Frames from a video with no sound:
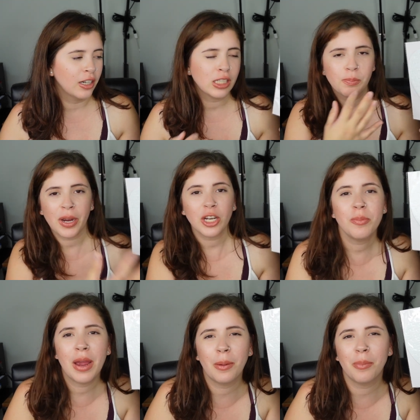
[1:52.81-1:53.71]
a
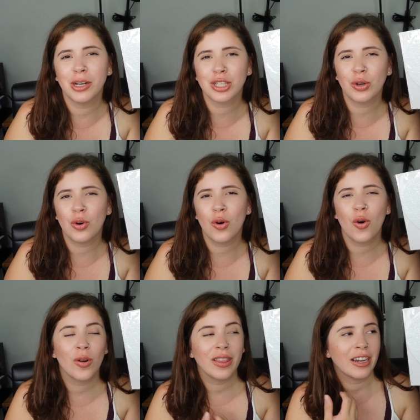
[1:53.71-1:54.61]
Spider-Man puzzle
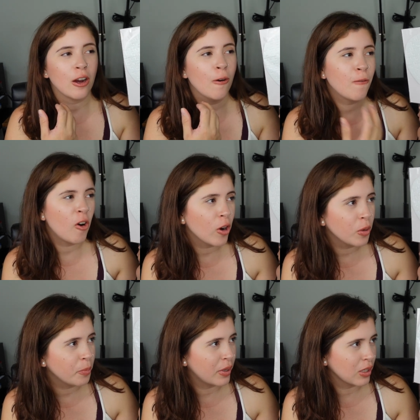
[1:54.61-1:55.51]
or like a
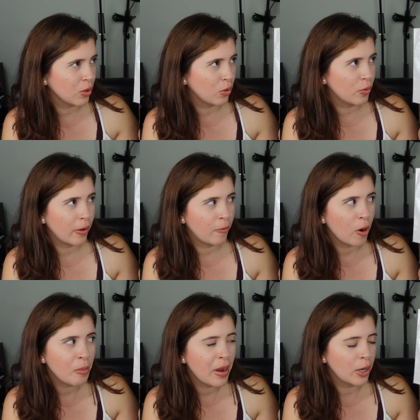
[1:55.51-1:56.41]
farm puzzle with
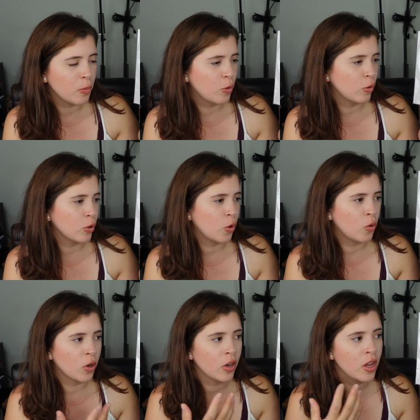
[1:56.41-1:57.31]
farm animals
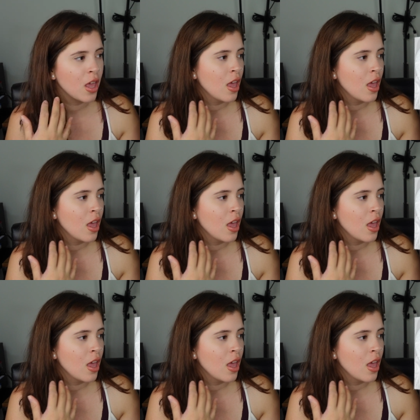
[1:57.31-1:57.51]
or